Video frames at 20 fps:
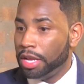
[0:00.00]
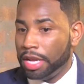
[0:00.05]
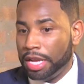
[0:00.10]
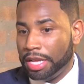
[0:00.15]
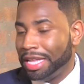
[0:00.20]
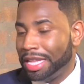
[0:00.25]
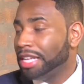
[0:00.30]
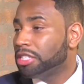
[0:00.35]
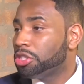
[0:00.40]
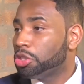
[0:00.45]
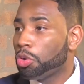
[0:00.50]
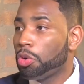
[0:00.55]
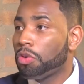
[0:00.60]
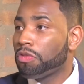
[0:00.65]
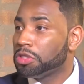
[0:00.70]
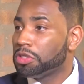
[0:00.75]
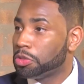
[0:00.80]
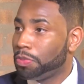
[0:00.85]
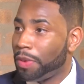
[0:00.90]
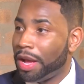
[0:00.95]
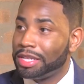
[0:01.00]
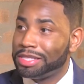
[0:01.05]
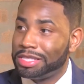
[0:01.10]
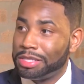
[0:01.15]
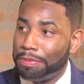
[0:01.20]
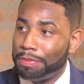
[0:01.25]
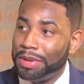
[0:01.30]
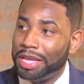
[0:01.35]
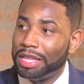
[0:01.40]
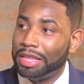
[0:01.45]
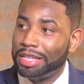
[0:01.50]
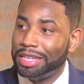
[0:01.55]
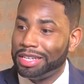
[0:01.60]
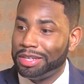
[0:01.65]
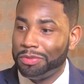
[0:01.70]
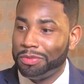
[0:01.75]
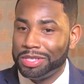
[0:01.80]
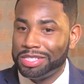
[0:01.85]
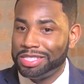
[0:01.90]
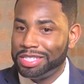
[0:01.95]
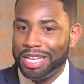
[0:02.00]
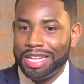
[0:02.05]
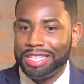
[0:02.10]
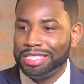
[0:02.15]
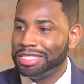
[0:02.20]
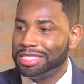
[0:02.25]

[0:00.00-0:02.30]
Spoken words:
And that's your responsibility. Once again,